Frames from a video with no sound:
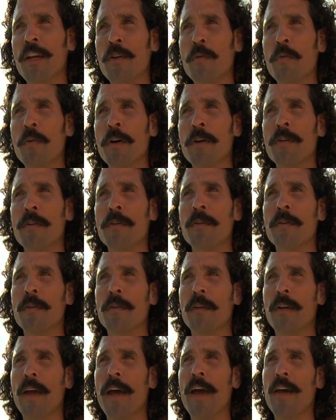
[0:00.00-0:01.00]
anyone
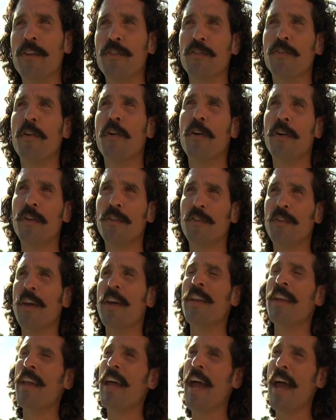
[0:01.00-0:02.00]
as far as
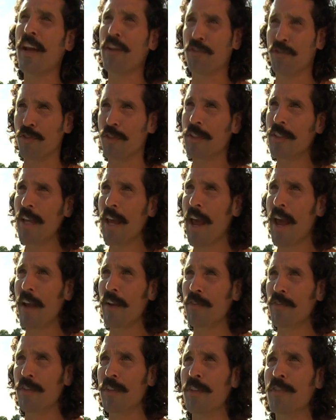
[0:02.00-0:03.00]
an extra
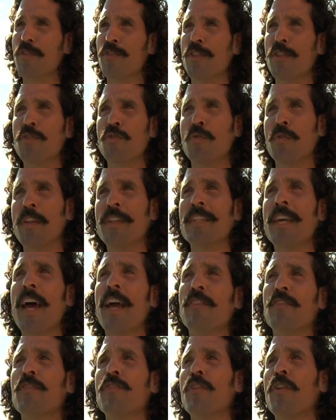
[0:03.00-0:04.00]
tax. It's just the
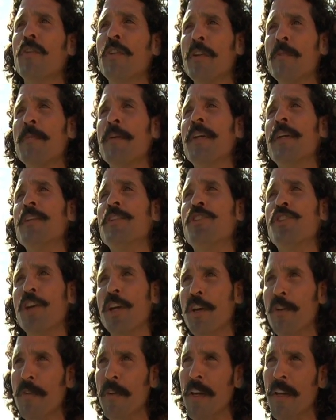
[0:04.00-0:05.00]
tax that's already being
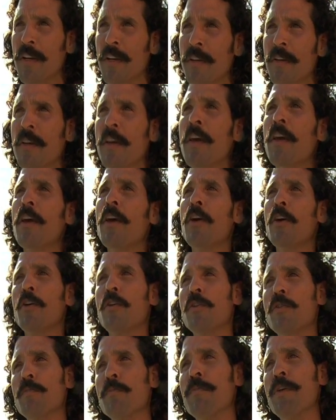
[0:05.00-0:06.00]
generated,
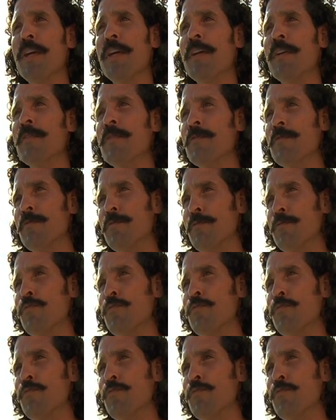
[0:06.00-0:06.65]
being